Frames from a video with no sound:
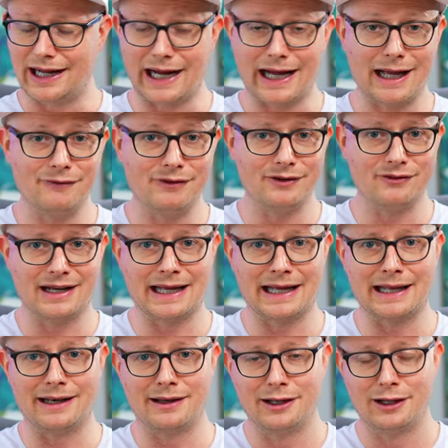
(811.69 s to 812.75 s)
I've even
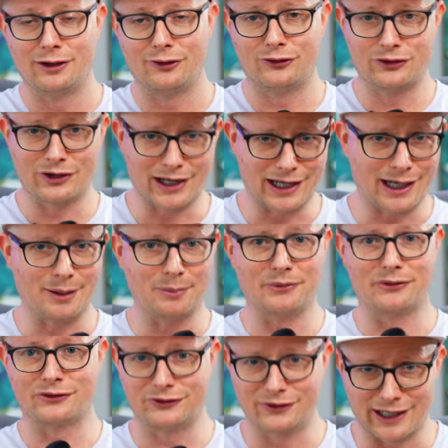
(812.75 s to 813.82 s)
had top
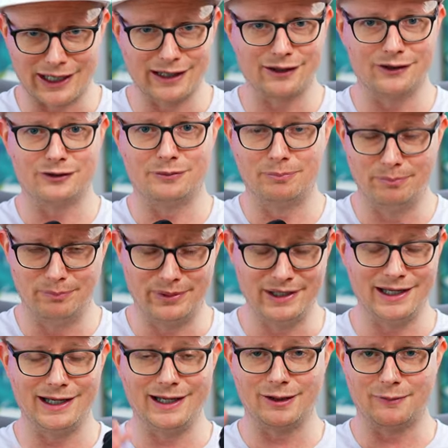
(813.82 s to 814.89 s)
stylists,
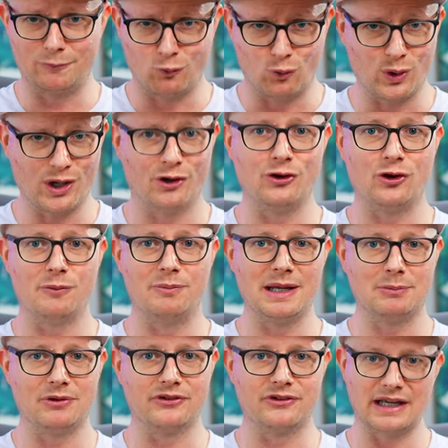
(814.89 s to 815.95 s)
big, well-known
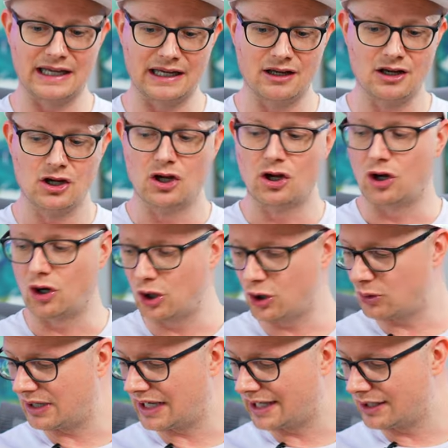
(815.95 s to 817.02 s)
people say,
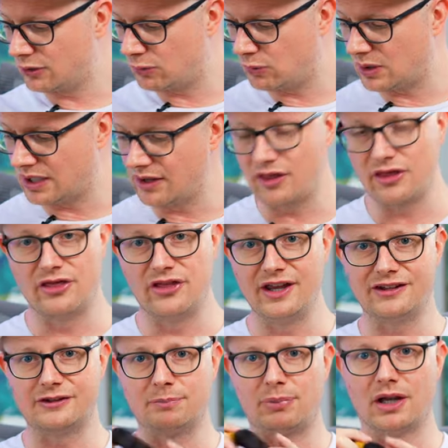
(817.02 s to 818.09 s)
oh, I don't want
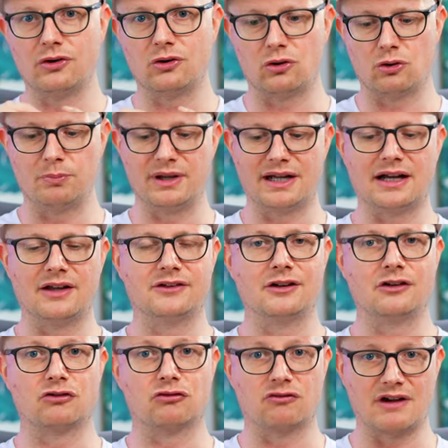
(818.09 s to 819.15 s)
this bundle because
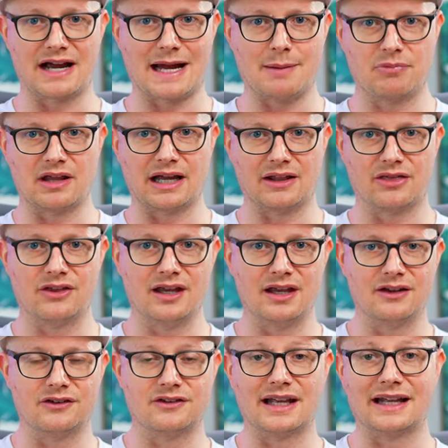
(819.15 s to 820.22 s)
it's wrapped like
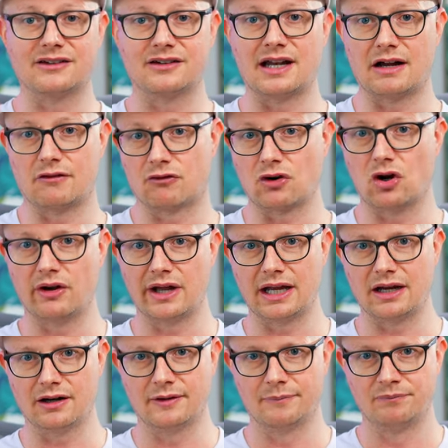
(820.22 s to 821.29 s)
this. That's not raw
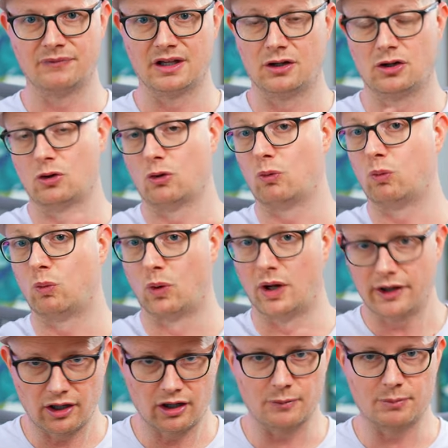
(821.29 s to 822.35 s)
hair.
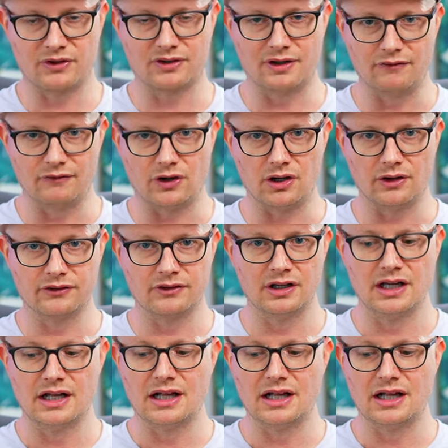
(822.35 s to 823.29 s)
100% false.